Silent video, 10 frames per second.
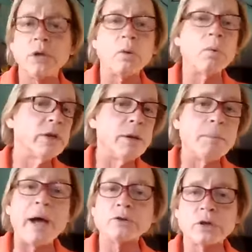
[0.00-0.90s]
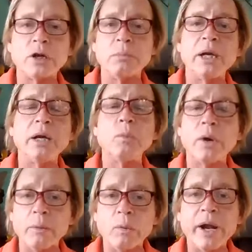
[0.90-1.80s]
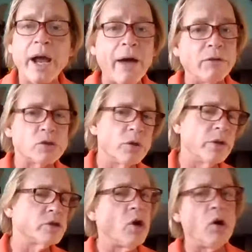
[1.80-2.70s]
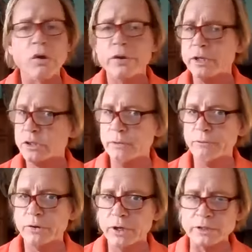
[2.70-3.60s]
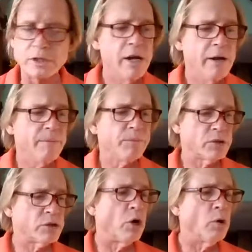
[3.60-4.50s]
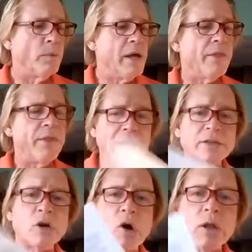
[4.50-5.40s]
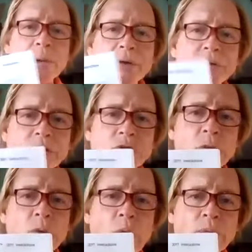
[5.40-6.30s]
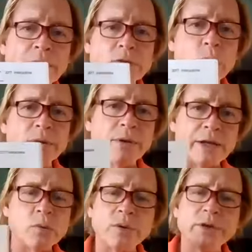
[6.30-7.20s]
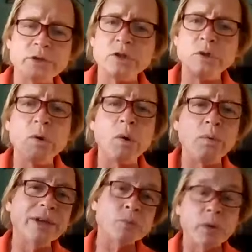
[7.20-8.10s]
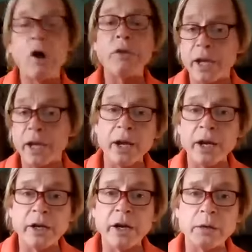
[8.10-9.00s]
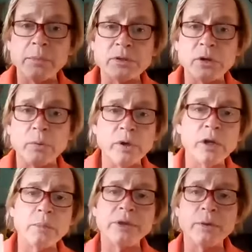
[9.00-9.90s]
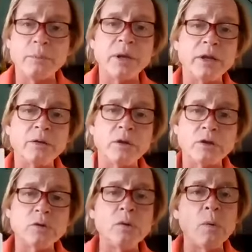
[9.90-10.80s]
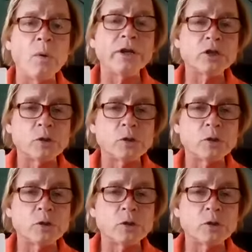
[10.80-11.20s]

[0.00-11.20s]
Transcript: what the amount's going to be and what have you. So there's all these different things. So that's all about the 20. That's what this 20. That's what all the AI documents are really. But the 201